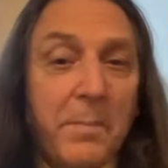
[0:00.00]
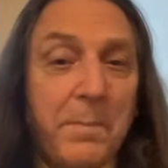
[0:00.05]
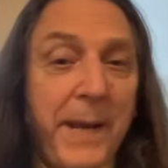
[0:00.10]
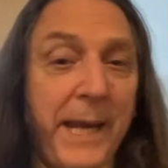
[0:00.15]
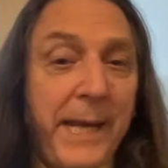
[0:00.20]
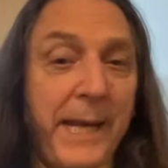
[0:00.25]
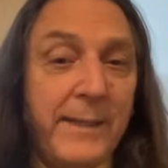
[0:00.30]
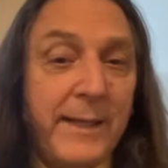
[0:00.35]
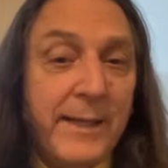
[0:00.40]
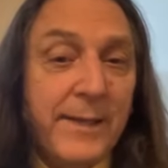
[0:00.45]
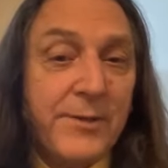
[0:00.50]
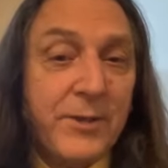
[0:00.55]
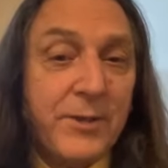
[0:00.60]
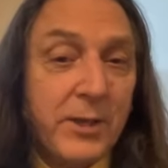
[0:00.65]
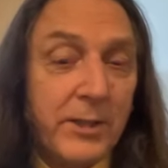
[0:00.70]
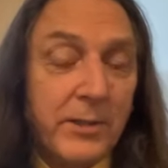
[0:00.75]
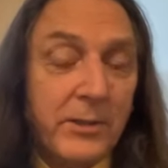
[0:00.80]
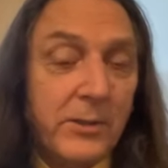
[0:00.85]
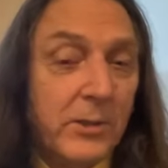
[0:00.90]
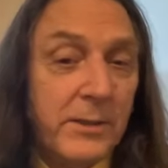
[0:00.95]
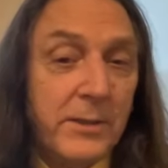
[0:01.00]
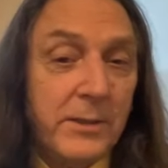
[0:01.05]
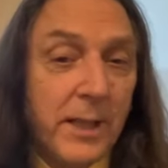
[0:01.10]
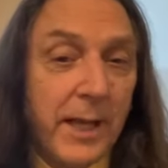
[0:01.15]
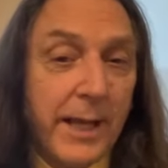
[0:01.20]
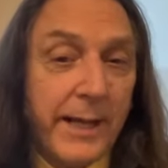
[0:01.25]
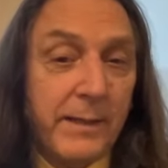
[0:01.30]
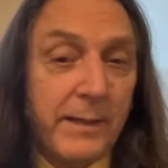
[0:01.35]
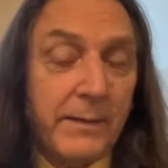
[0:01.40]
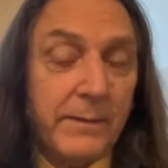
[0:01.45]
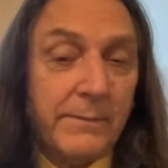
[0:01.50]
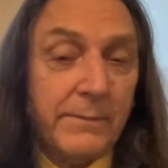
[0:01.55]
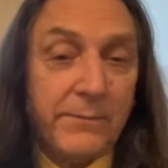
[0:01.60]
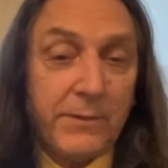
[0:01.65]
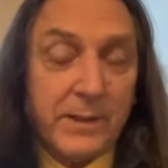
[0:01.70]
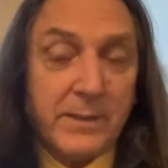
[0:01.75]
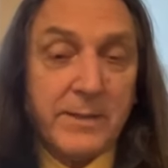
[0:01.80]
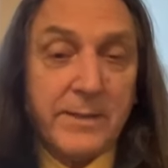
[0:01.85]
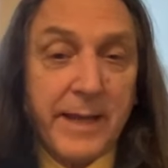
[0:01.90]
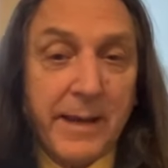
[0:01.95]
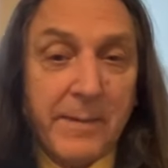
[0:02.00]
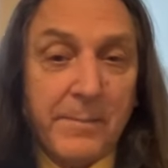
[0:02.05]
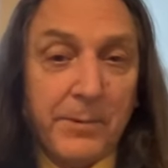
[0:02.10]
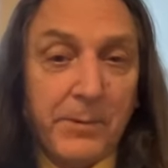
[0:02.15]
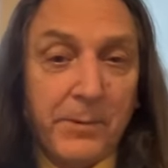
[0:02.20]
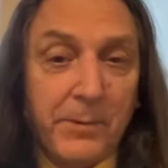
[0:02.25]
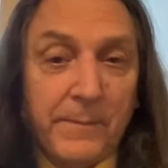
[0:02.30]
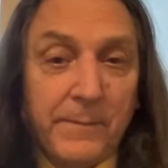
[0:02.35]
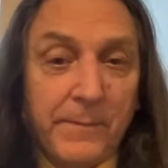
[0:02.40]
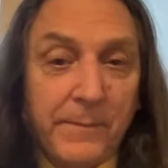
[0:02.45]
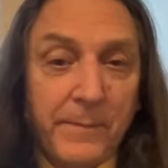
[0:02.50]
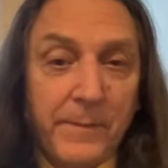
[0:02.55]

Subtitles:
the painting's going to look like, for example?